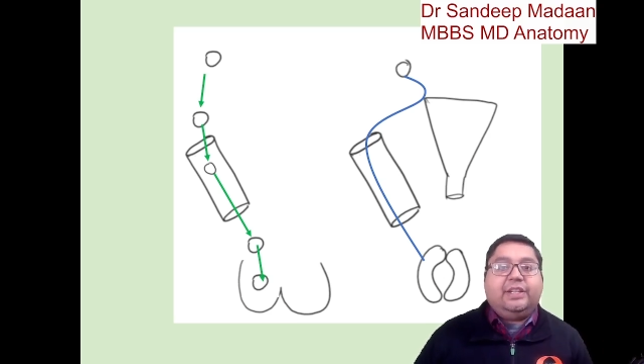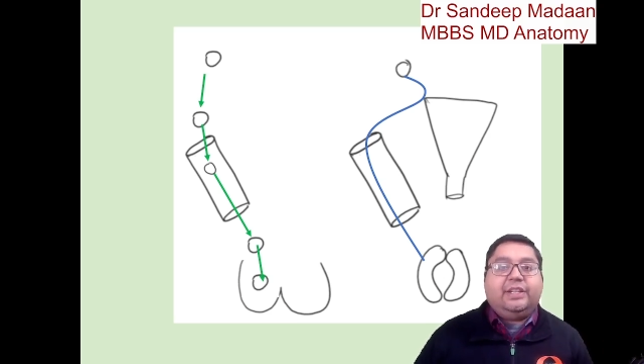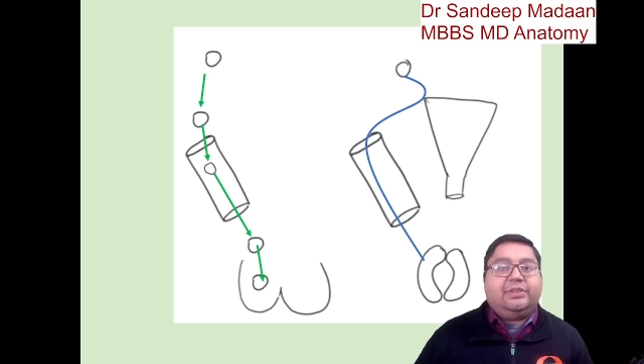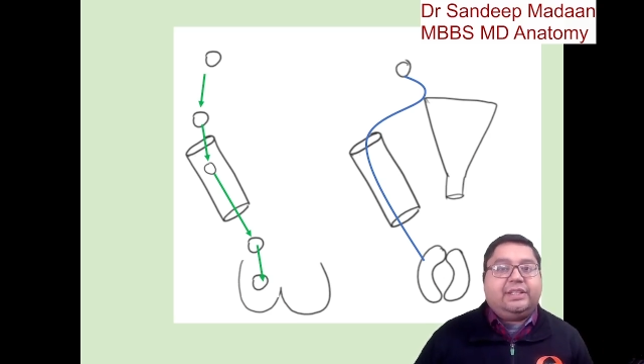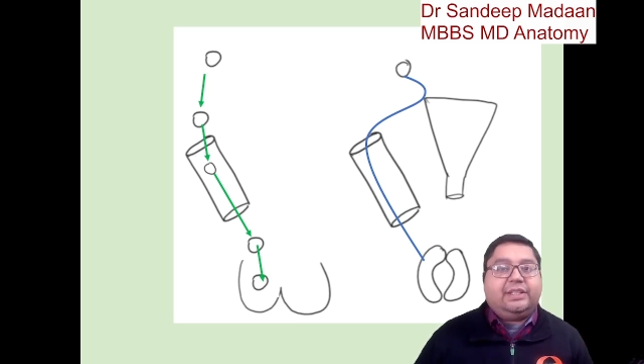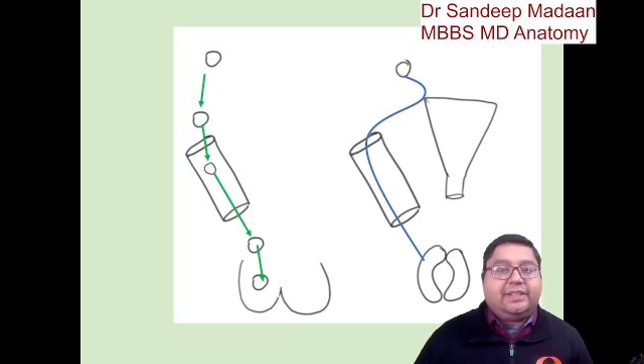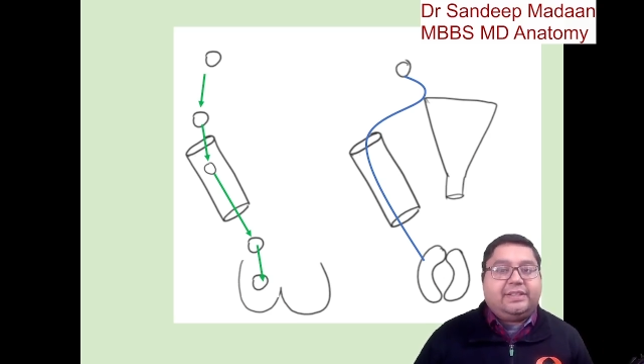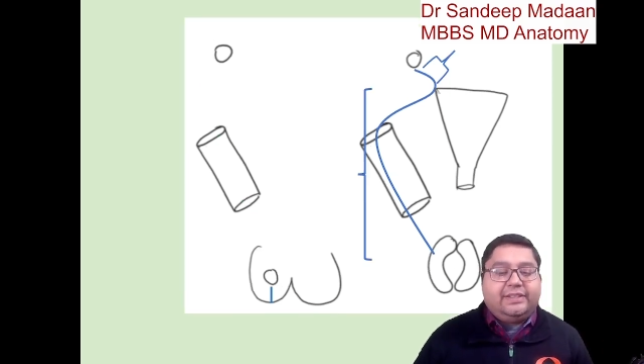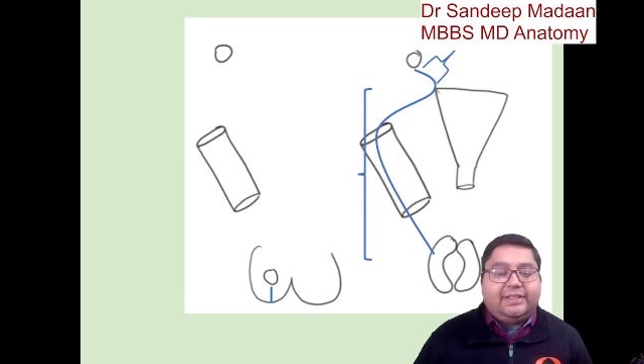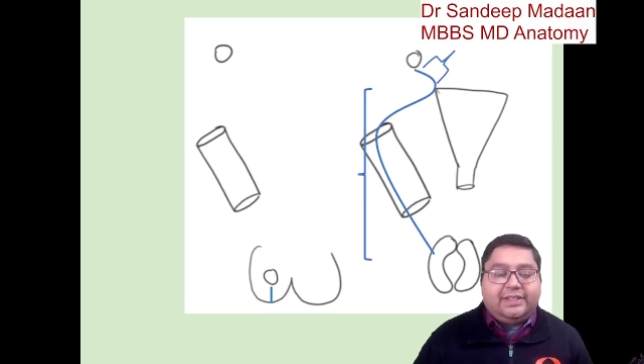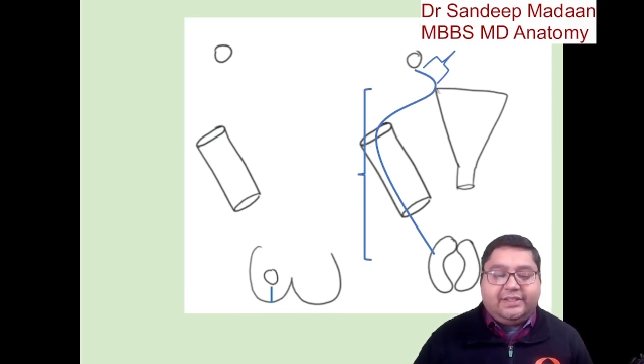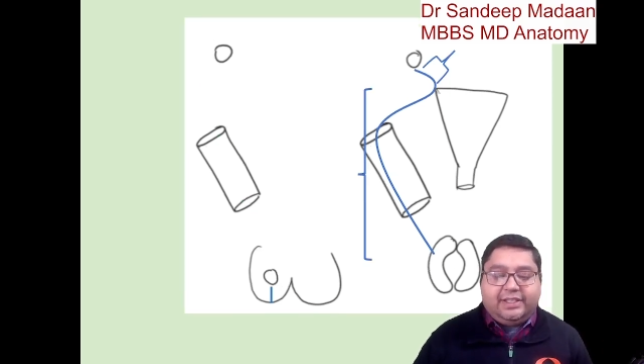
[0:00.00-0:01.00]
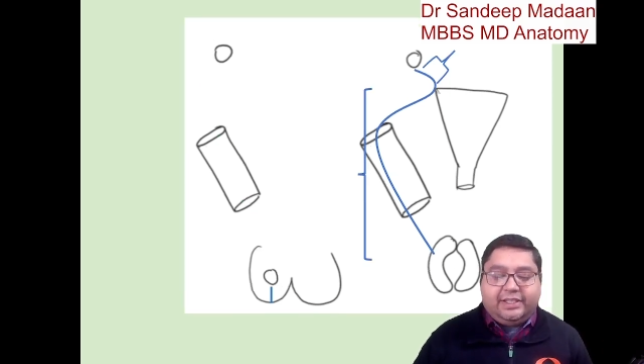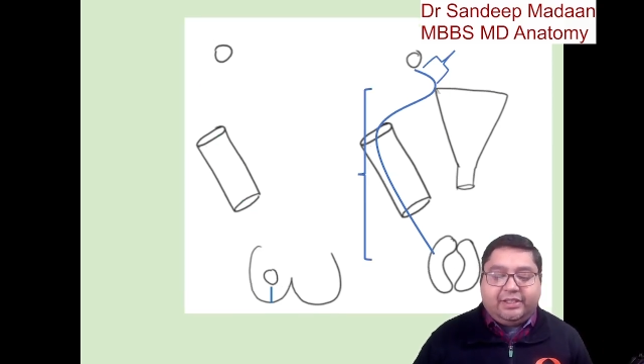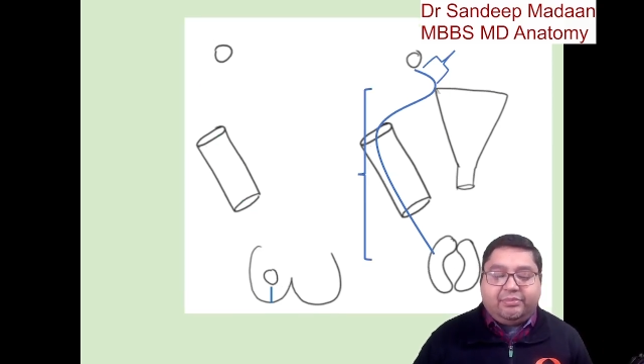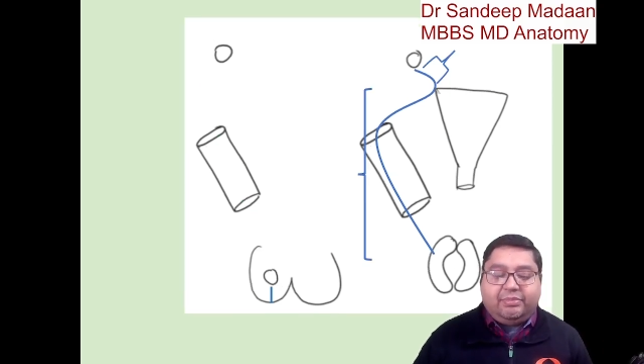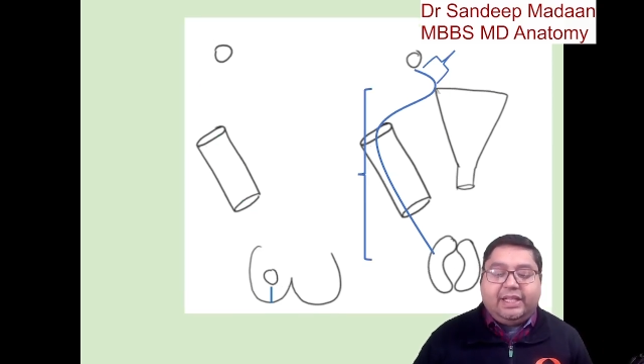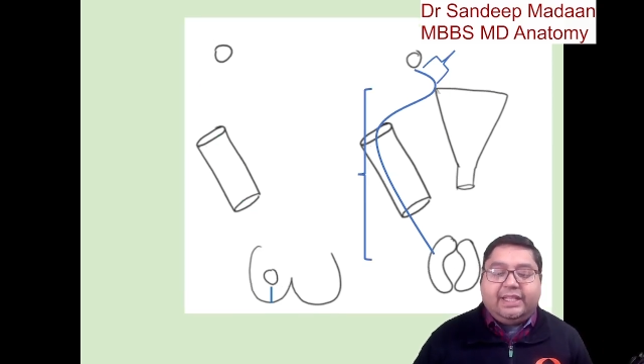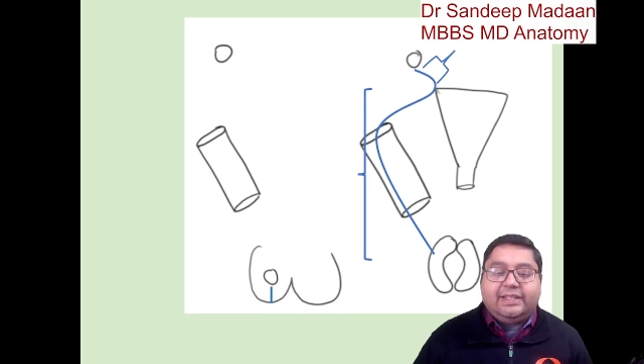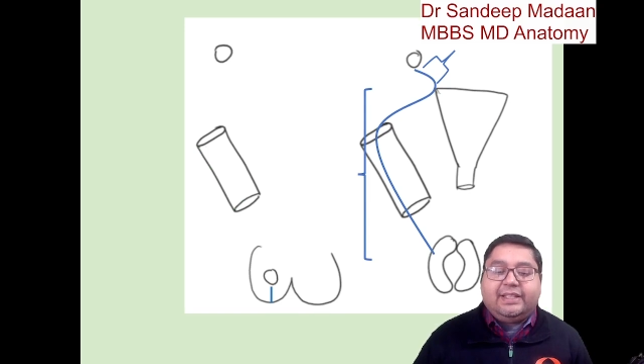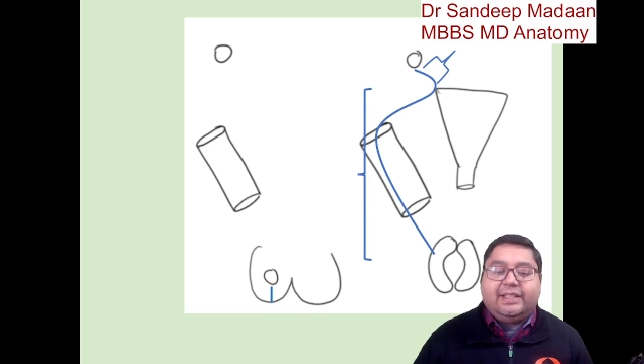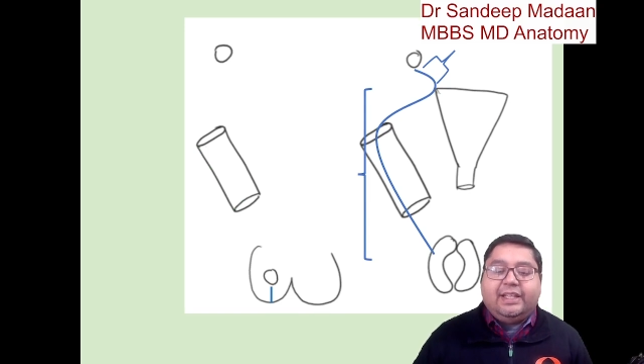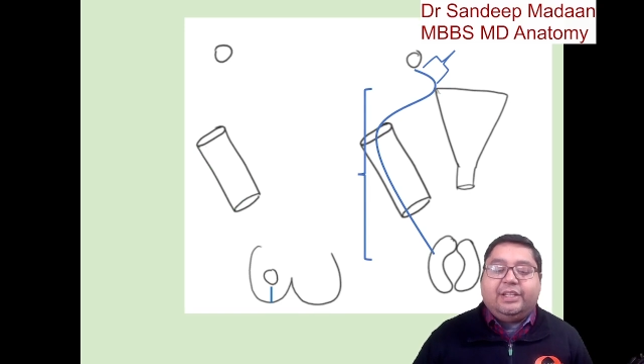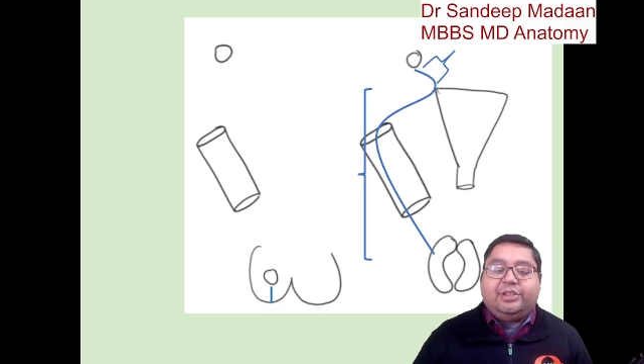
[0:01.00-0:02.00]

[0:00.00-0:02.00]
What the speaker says: of the testis has taken place,